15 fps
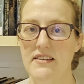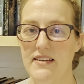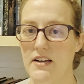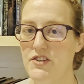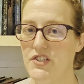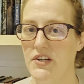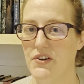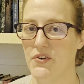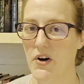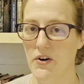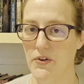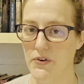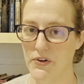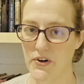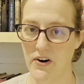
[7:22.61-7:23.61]
Dungeon
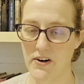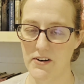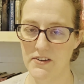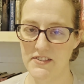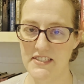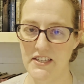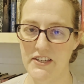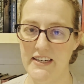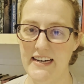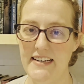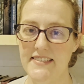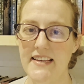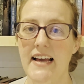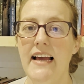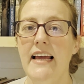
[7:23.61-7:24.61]
Crawler Carl series.